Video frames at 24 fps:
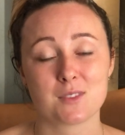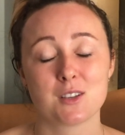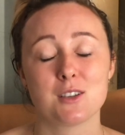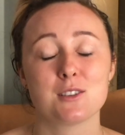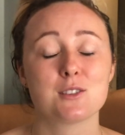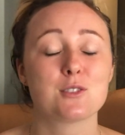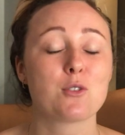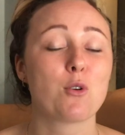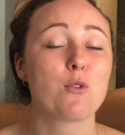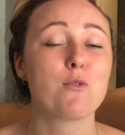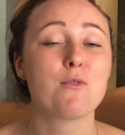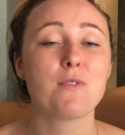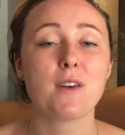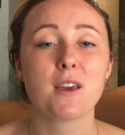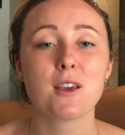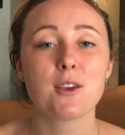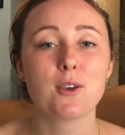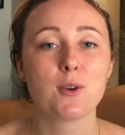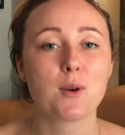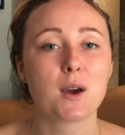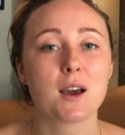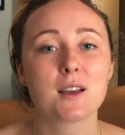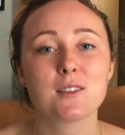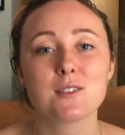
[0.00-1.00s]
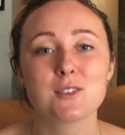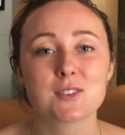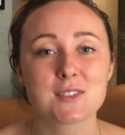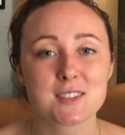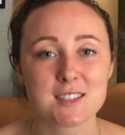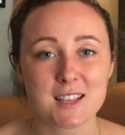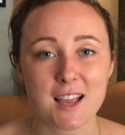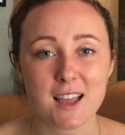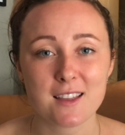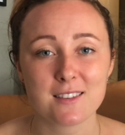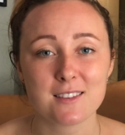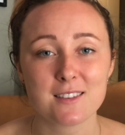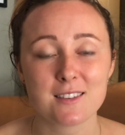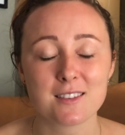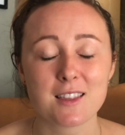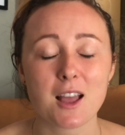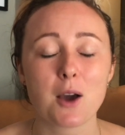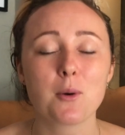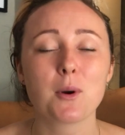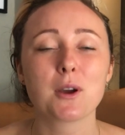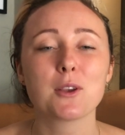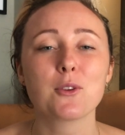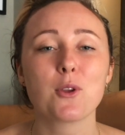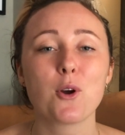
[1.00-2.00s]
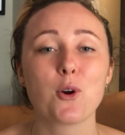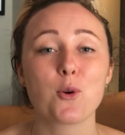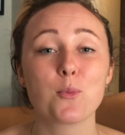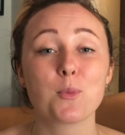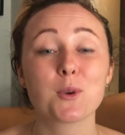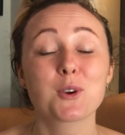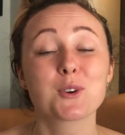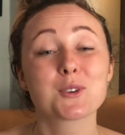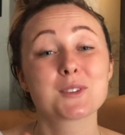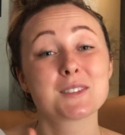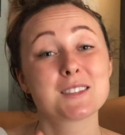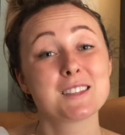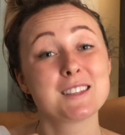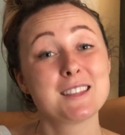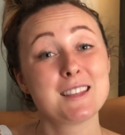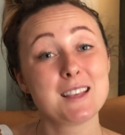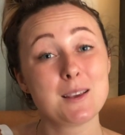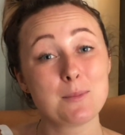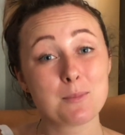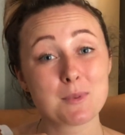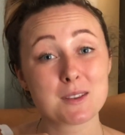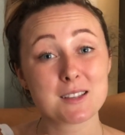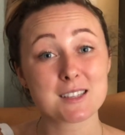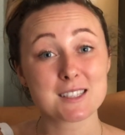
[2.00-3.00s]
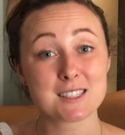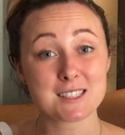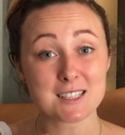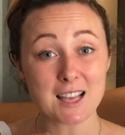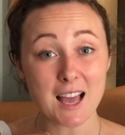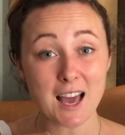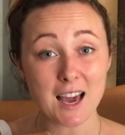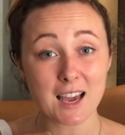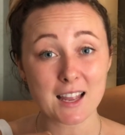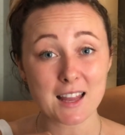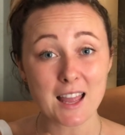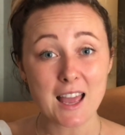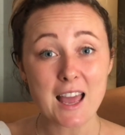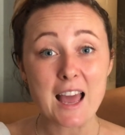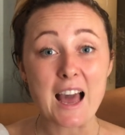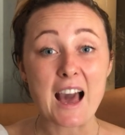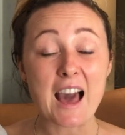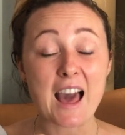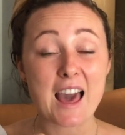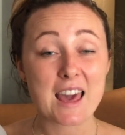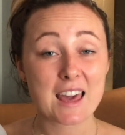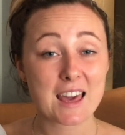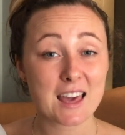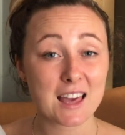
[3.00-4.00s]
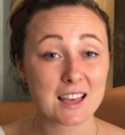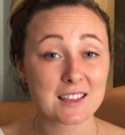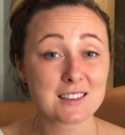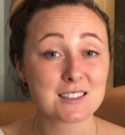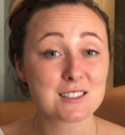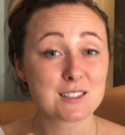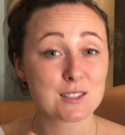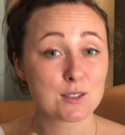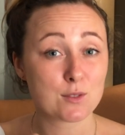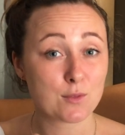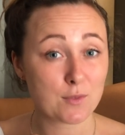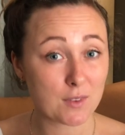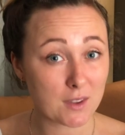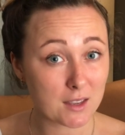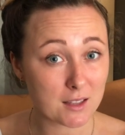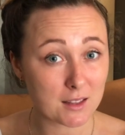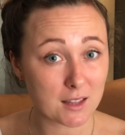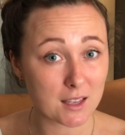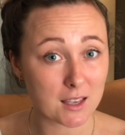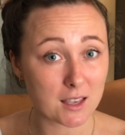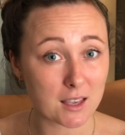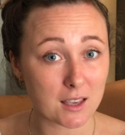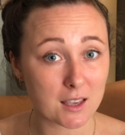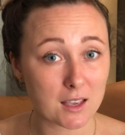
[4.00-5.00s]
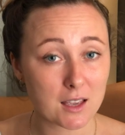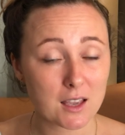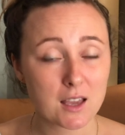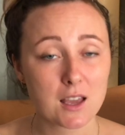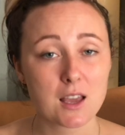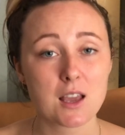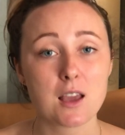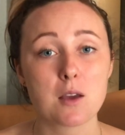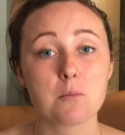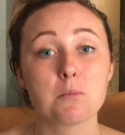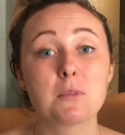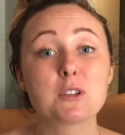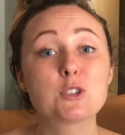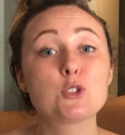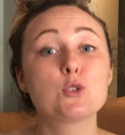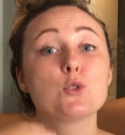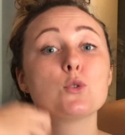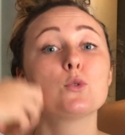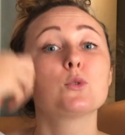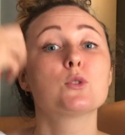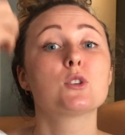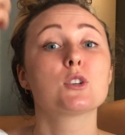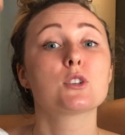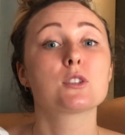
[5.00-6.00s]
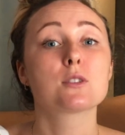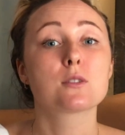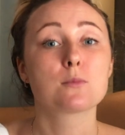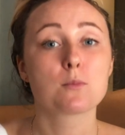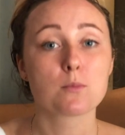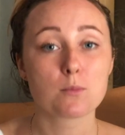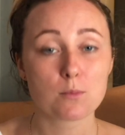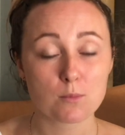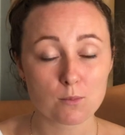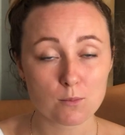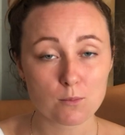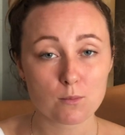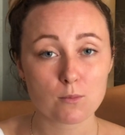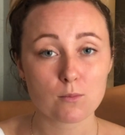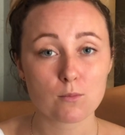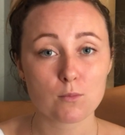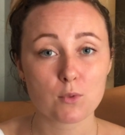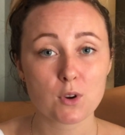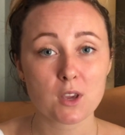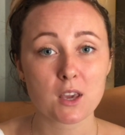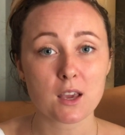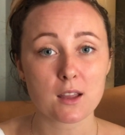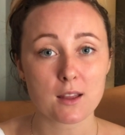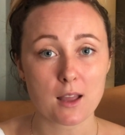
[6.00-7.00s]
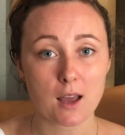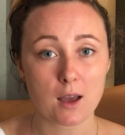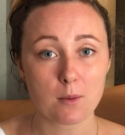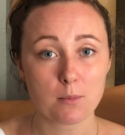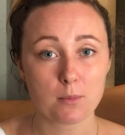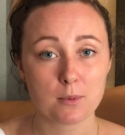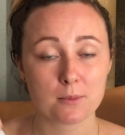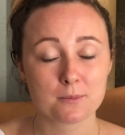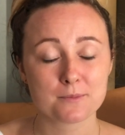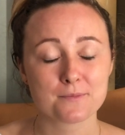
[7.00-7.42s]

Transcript: So thank you, I understand, now I know, because deep inside I had this feeling, but you just bring it up.